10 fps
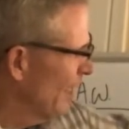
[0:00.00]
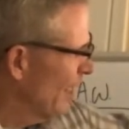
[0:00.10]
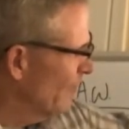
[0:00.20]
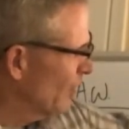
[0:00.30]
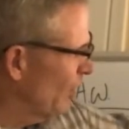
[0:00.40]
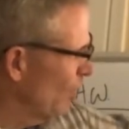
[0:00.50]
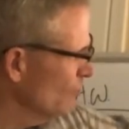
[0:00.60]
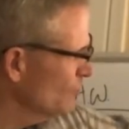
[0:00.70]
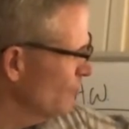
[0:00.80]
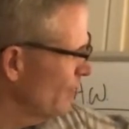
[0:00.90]
and the
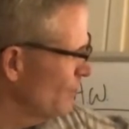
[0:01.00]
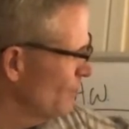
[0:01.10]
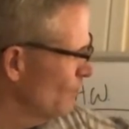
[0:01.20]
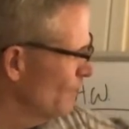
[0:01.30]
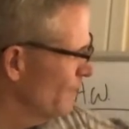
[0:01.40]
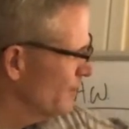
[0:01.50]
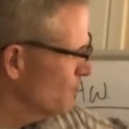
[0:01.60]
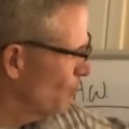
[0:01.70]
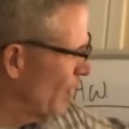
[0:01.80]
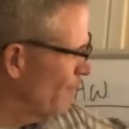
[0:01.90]
closer that you move this
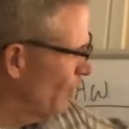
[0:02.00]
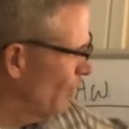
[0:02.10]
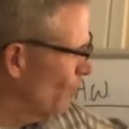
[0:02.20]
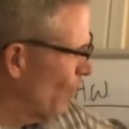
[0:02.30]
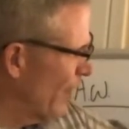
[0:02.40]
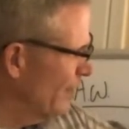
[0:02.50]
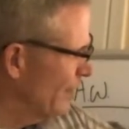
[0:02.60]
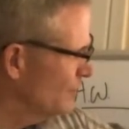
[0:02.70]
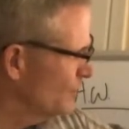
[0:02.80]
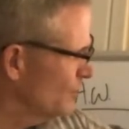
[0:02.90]
primary
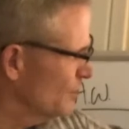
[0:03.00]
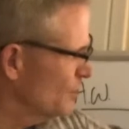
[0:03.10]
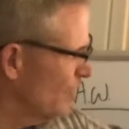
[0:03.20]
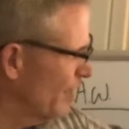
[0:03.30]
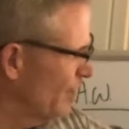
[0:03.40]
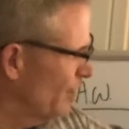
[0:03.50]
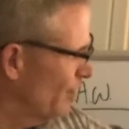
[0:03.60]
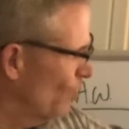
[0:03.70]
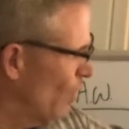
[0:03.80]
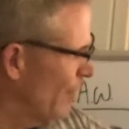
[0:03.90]
windings to the
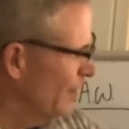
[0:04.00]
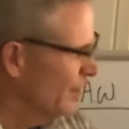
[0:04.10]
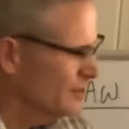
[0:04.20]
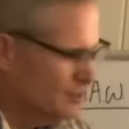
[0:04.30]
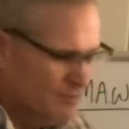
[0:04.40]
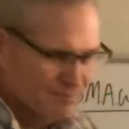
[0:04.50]
secondary windings,